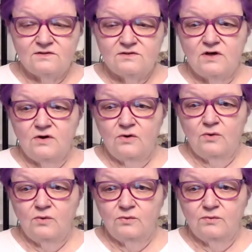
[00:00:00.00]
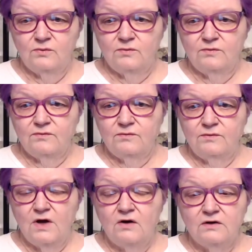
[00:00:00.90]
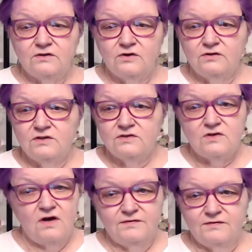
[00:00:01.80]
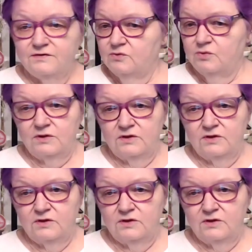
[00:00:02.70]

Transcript: So y'all can turn this off if it's really